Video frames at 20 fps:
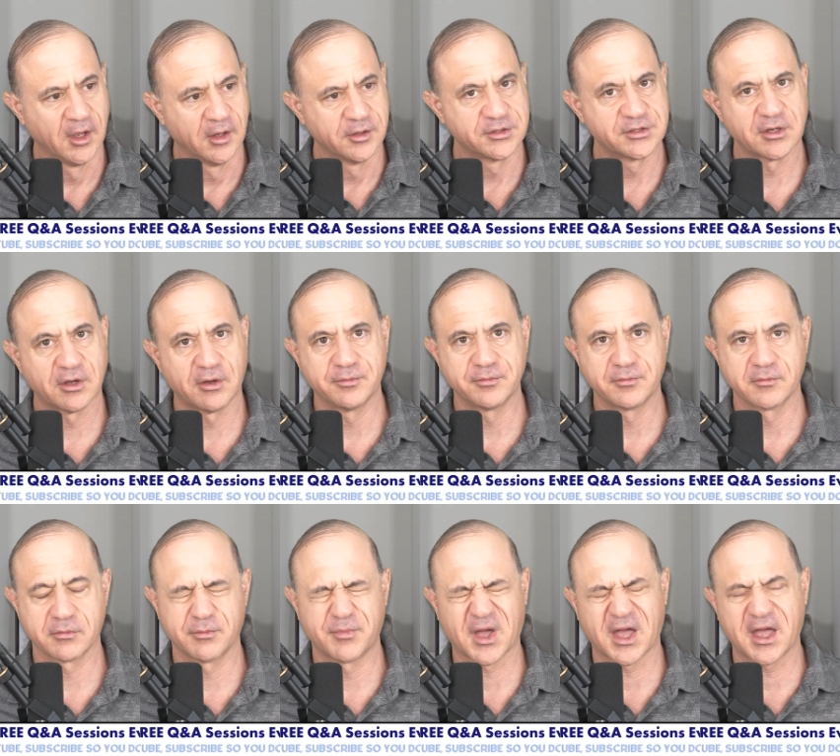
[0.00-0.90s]
So
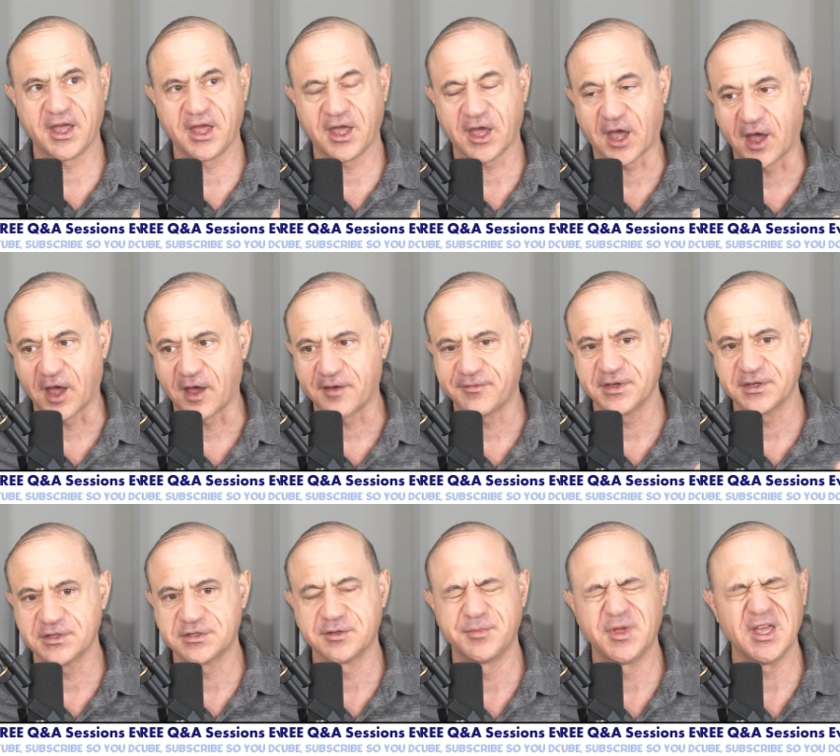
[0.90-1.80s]
by
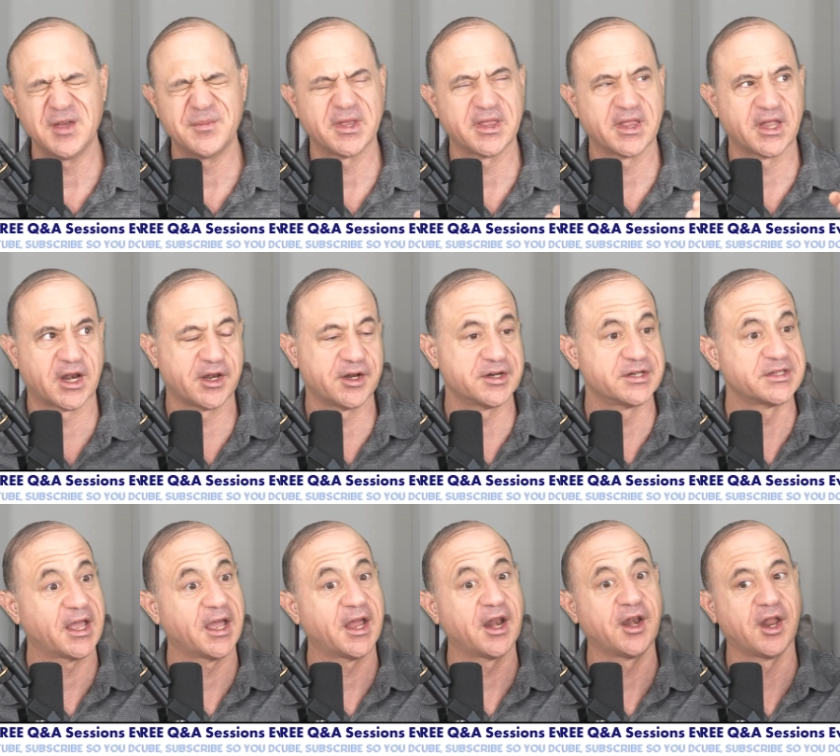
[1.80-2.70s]
having some people that
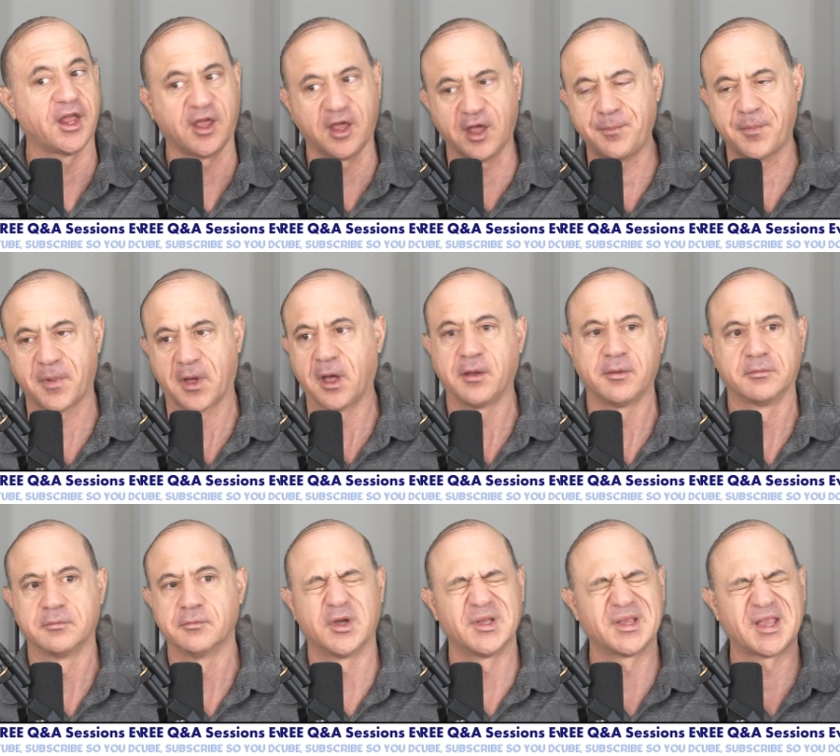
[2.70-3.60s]
understand HIPAA,
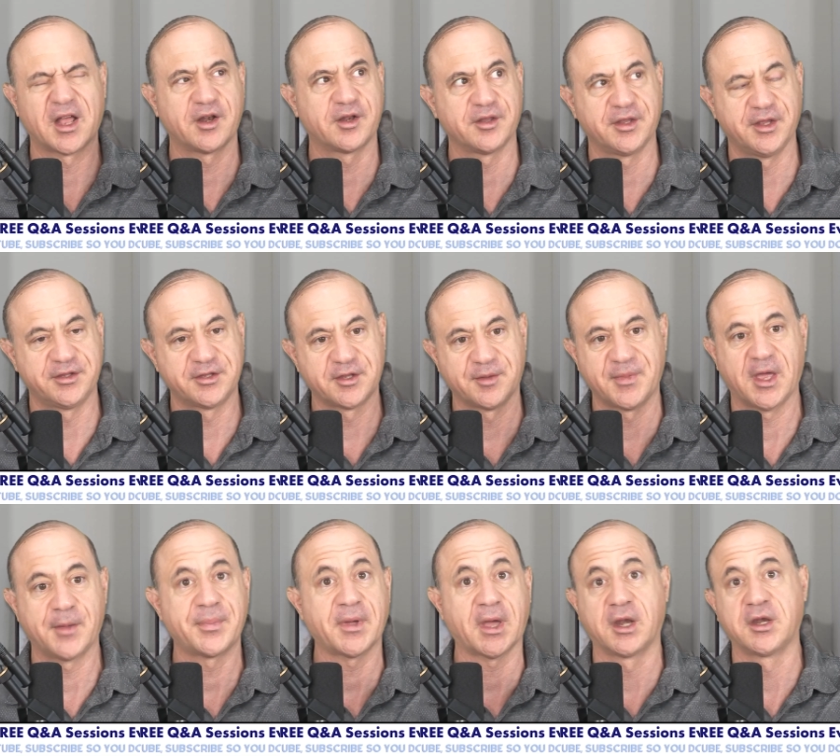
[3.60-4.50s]
potentially some
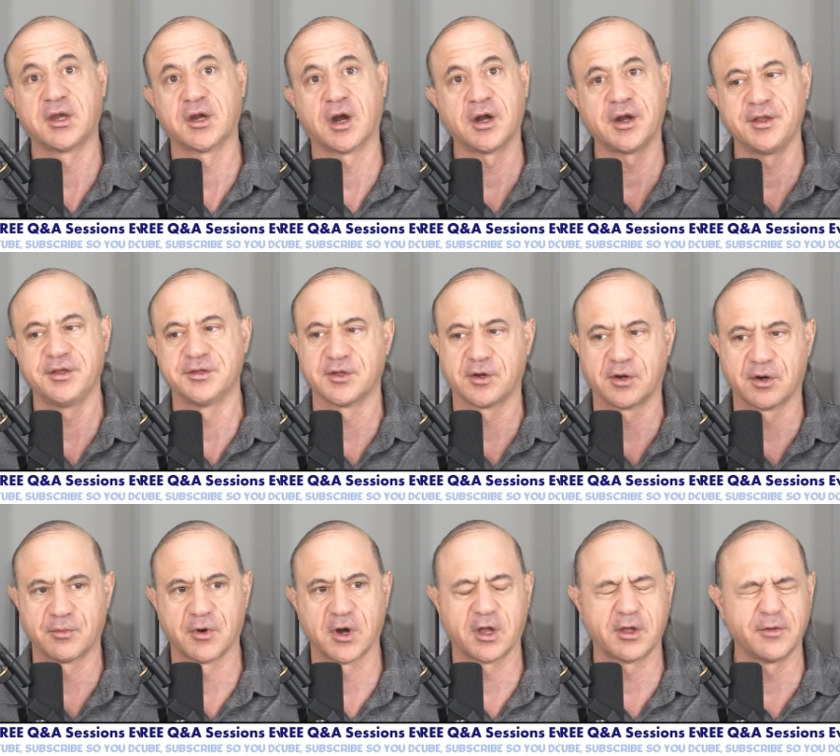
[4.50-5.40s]
HIPAA attorneys that
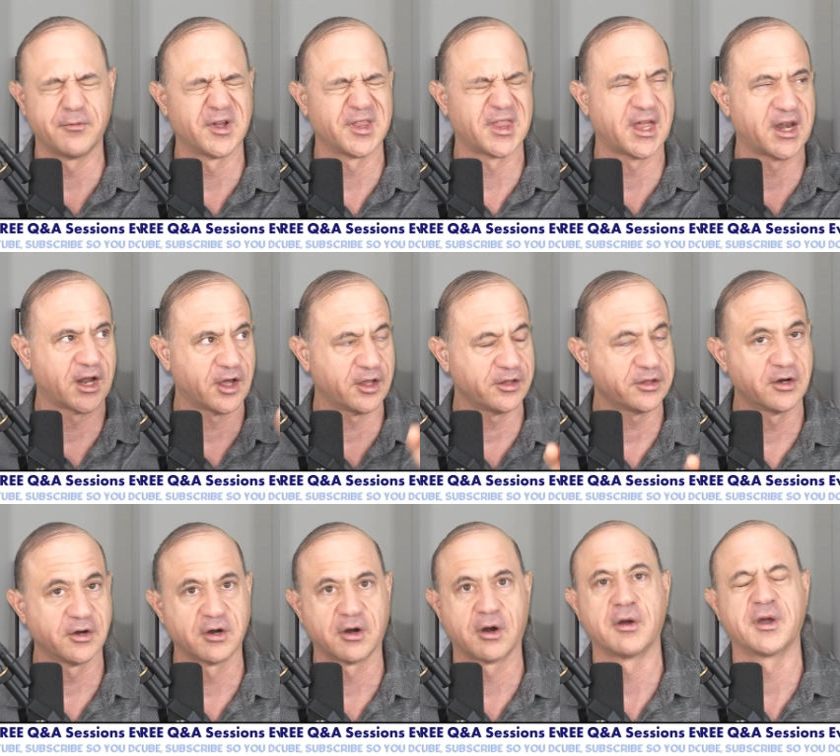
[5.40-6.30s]
are working for that
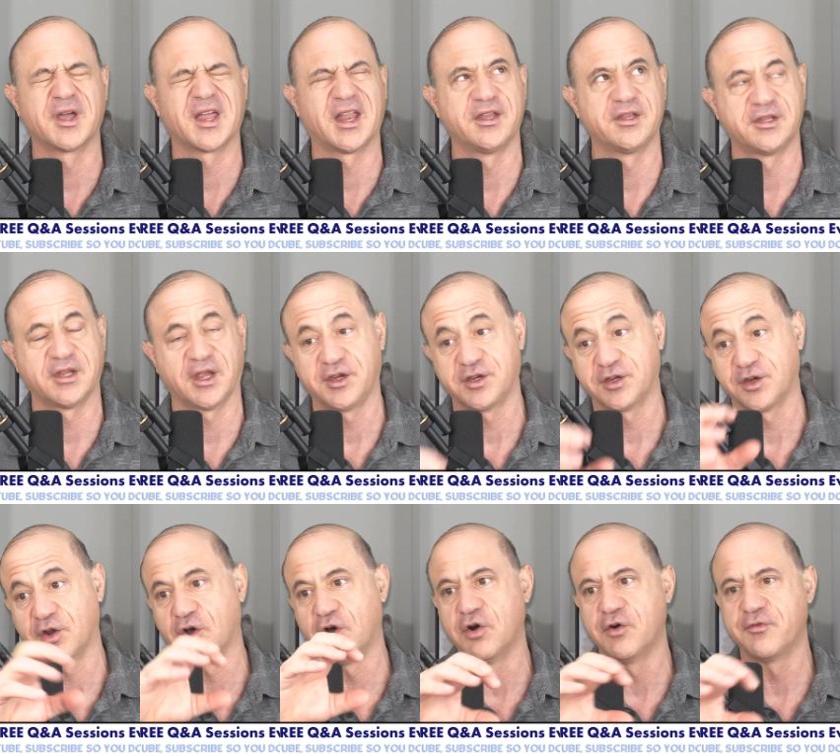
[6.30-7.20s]
healthcare
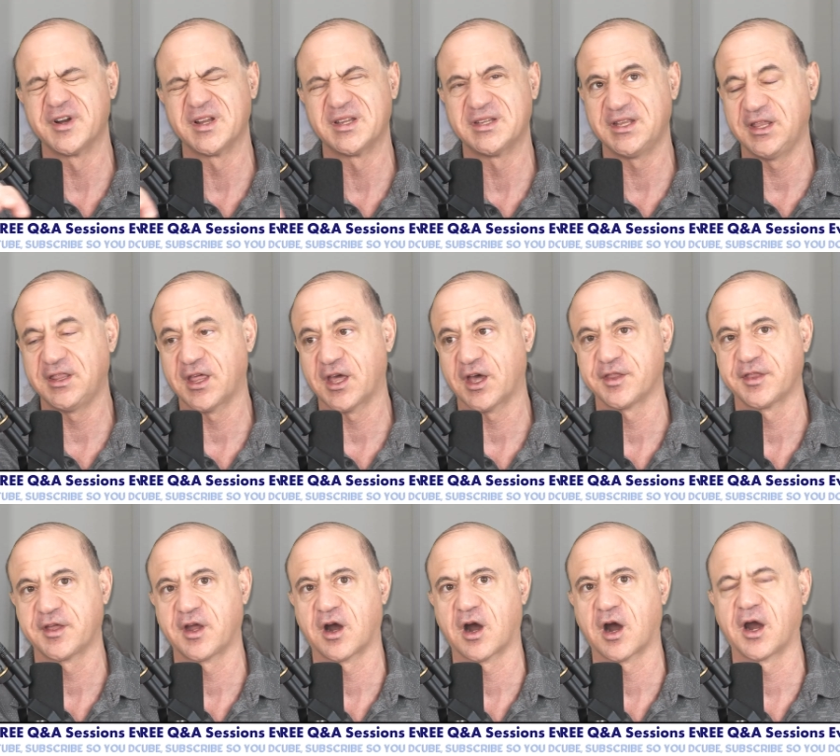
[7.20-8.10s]
organization, oversee the
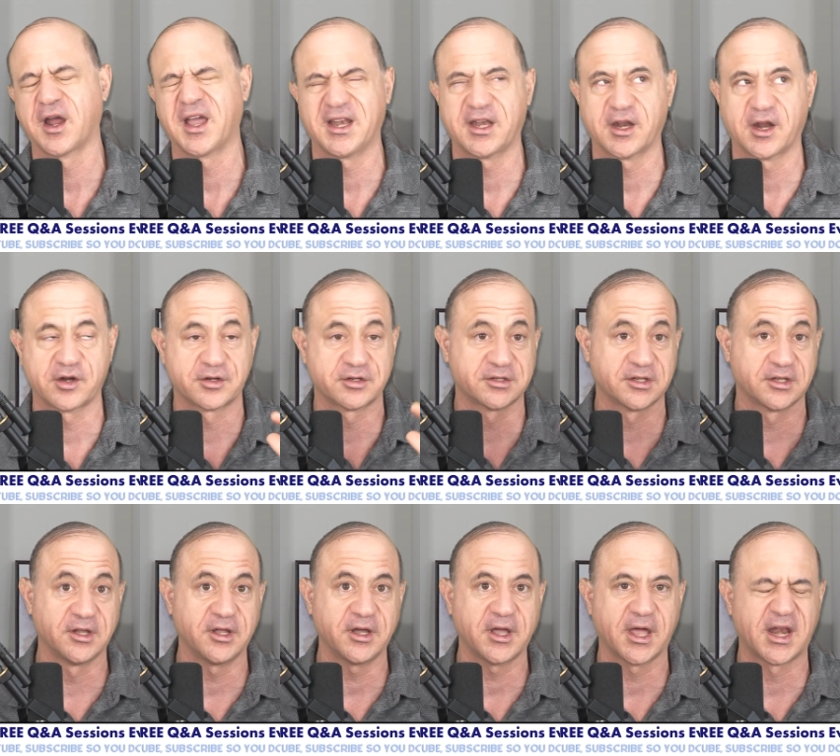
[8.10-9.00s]
healthcare architectures
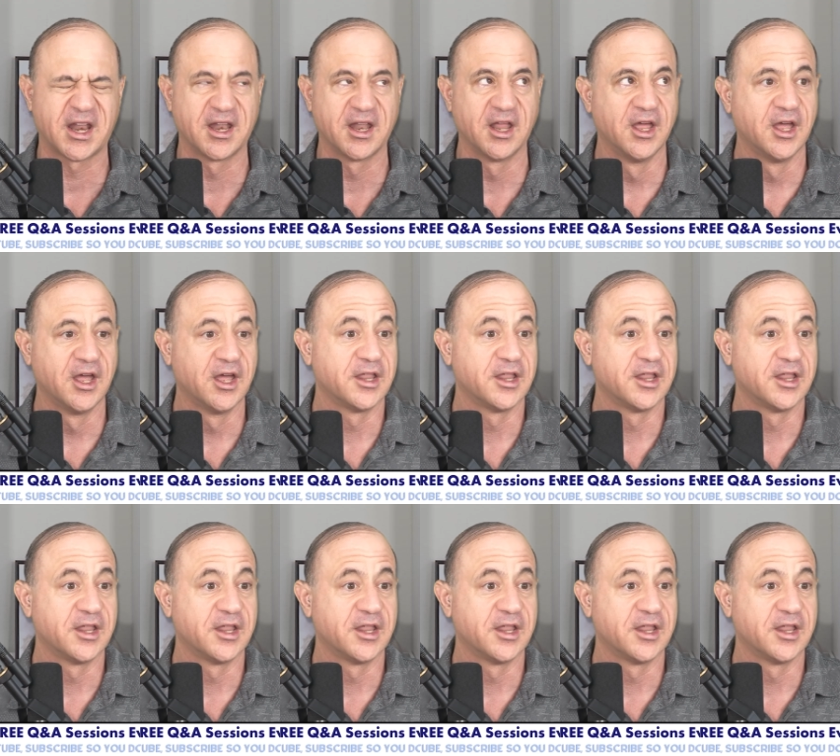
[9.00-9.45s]
and look at it,